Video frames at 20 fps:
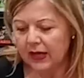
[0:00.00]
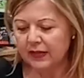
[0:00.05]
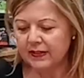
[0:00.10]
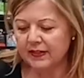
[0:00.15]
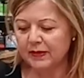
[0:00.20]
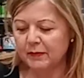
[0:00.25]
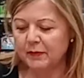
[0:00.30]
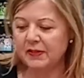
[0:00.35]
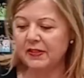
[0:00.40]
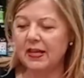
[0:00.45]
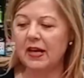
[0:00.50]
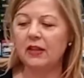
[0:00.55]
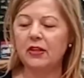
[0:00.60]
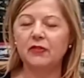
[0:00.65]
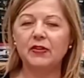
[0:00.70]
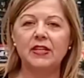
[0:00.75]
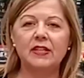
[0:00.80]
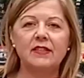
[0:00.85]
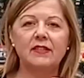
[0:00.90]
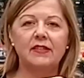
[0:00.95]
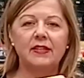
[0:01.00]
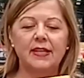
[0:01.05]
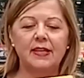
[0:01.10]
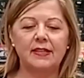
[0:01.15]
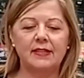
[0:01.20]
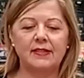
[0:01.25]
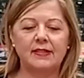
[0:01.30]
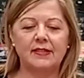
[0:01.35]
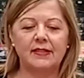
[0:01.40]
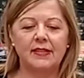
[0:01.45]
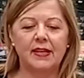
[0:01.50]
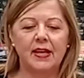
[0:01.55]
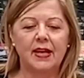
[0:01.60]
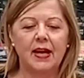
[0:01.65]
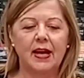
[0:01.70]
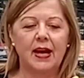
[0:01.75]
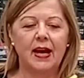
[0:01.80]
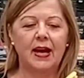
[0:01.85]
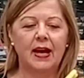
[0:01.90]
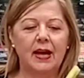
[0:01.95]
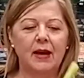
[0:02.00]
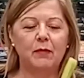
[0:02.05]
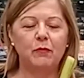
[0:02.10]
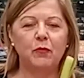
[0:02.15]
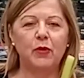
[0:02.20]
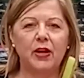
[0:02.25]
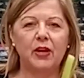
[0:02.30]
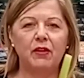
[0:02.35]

Some celery sticks. We're